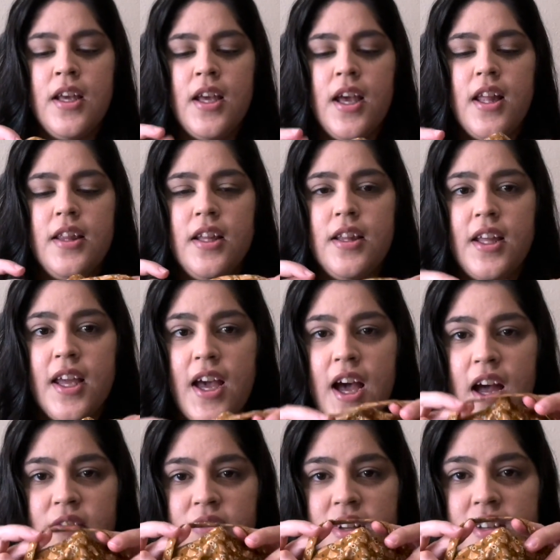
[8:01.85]
And then they
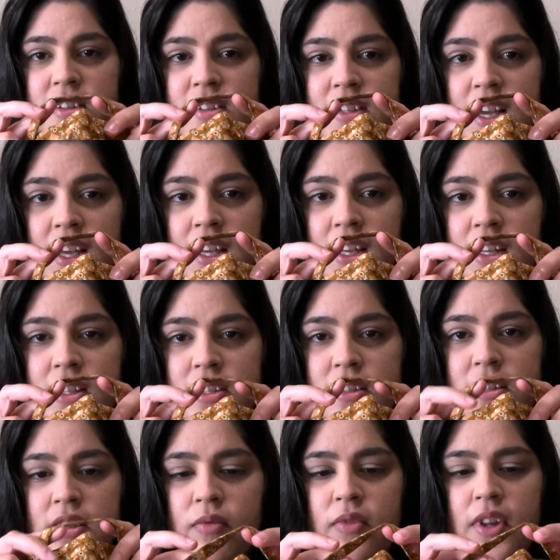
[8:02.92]
have the
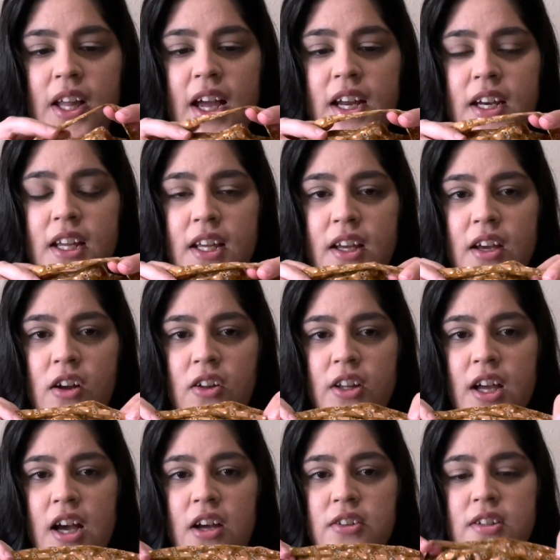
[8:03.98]
second lining on
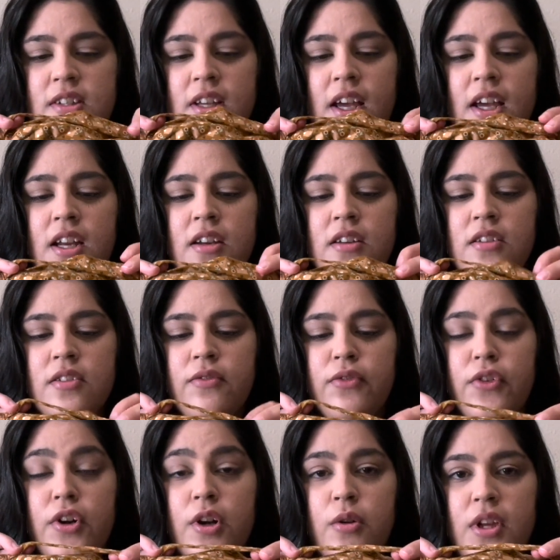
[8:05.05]
the outside
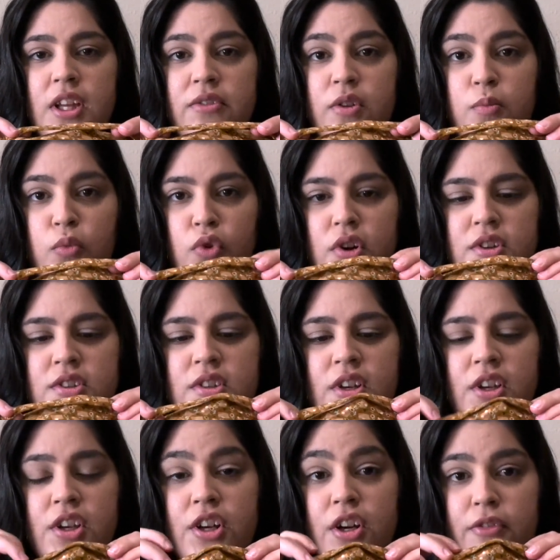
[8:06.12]
for an even more
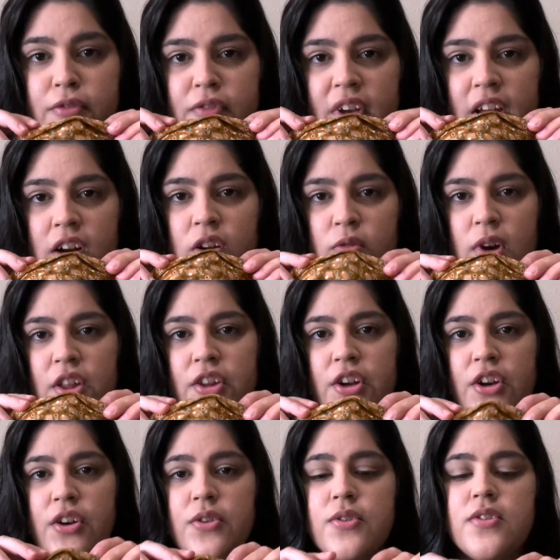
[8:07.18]
secure fit around the
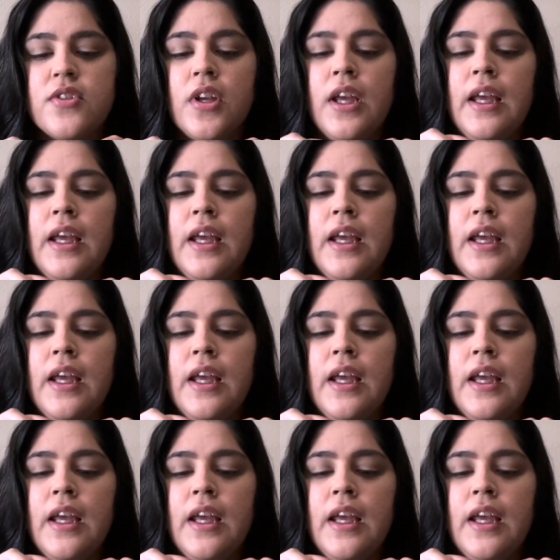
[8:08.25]
nose.